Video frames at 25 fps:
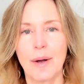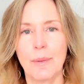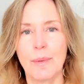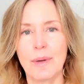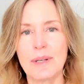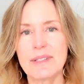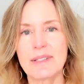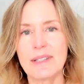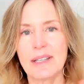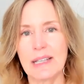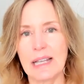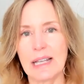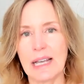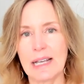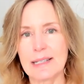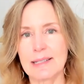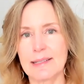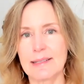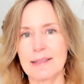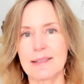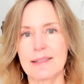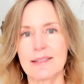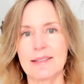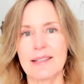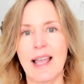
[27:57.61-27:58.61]
was that a
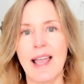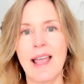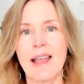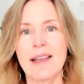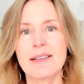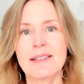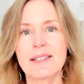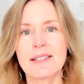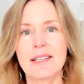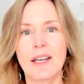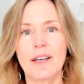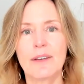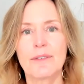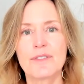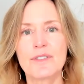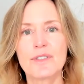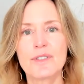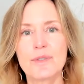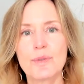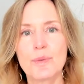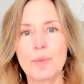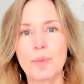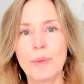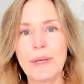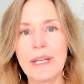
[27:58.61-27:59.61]
scent of
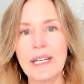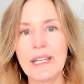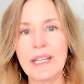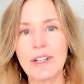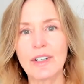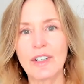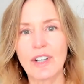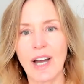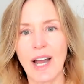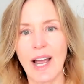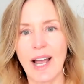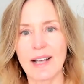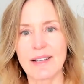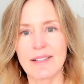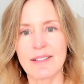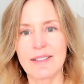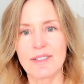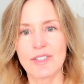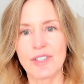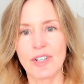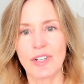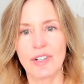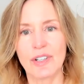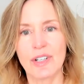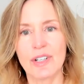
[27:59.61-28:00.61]
sweetgrass
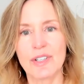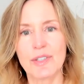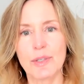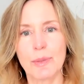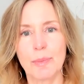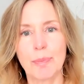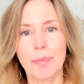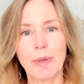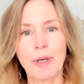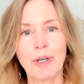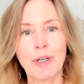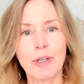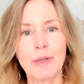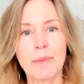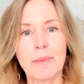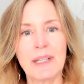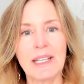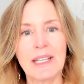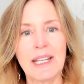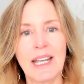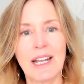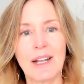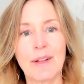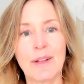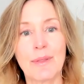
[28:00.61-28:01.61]
started to
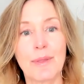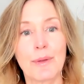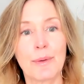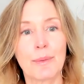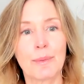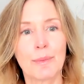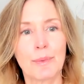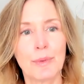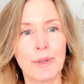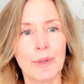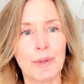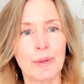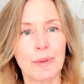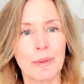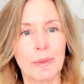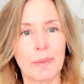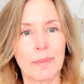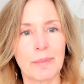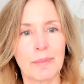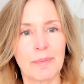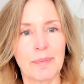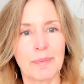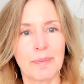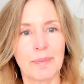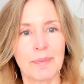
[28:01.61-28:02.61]
permeate the
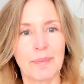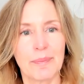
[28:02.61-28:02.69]
room.